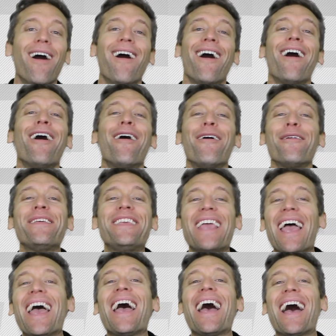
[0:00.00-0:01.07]
Oh
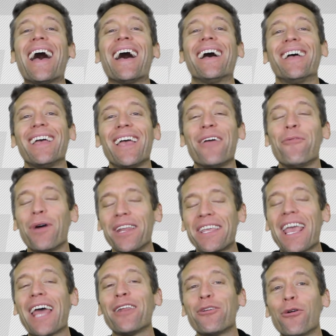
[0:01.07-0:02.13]
yeah, and what a
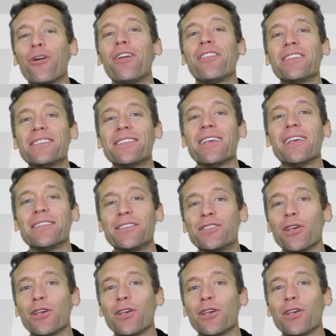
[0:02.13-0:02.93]
category this is.